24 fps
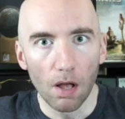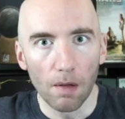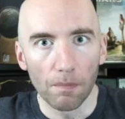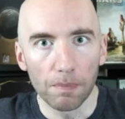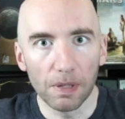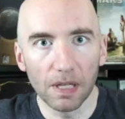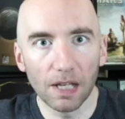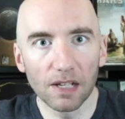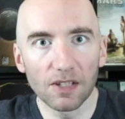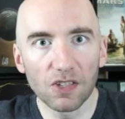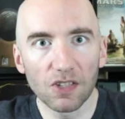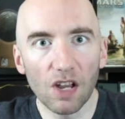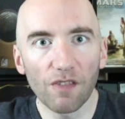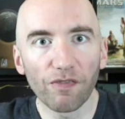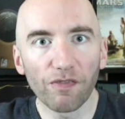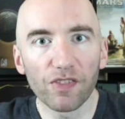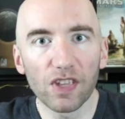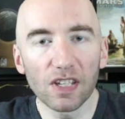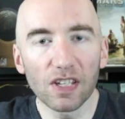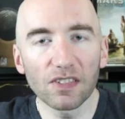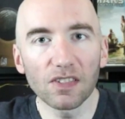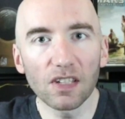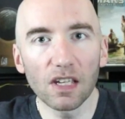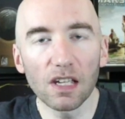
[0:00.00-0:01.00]
Because if
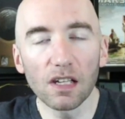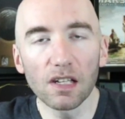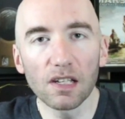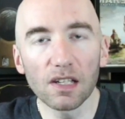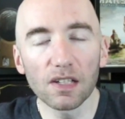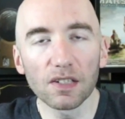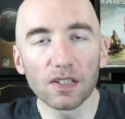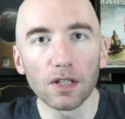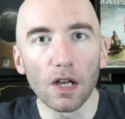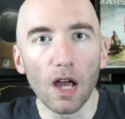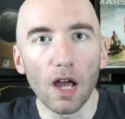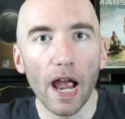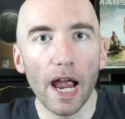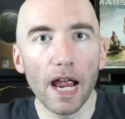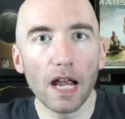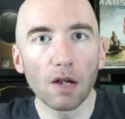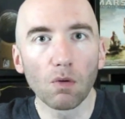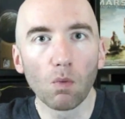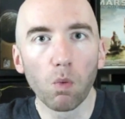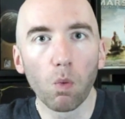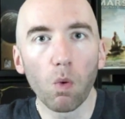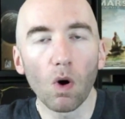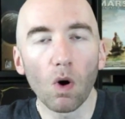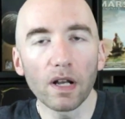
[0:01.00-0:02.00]
this is a
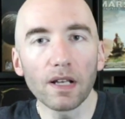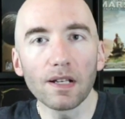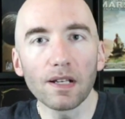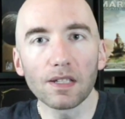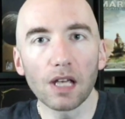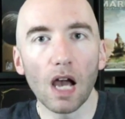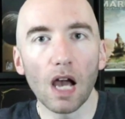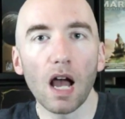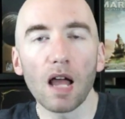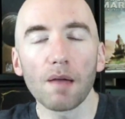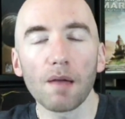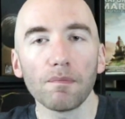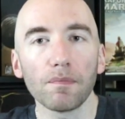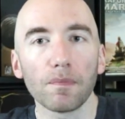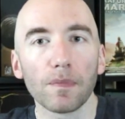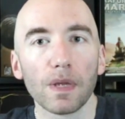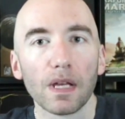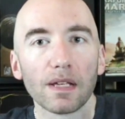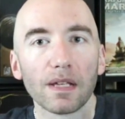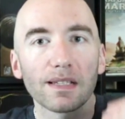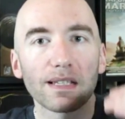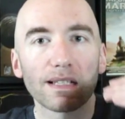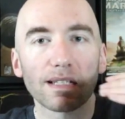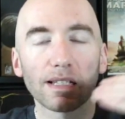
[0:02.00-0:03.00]
one-time
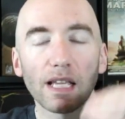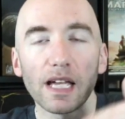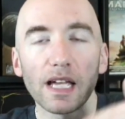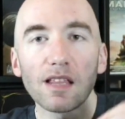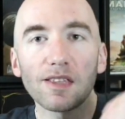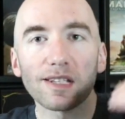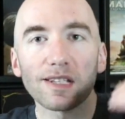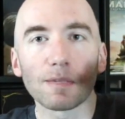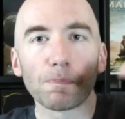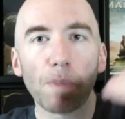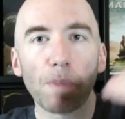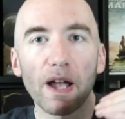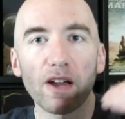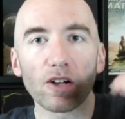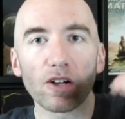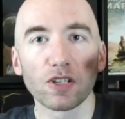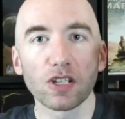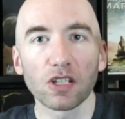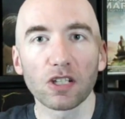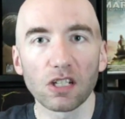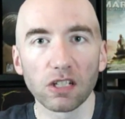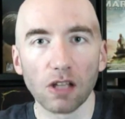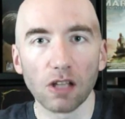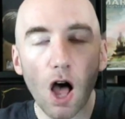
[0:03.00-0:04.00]
Slay the Spire
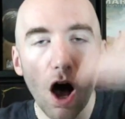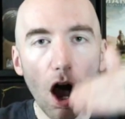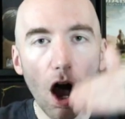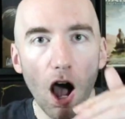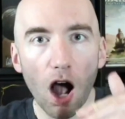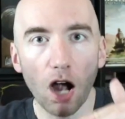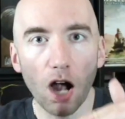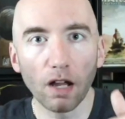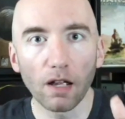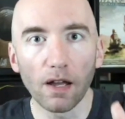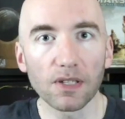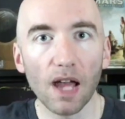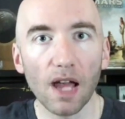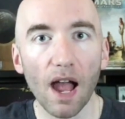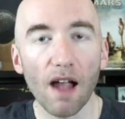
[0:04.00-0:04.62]
slog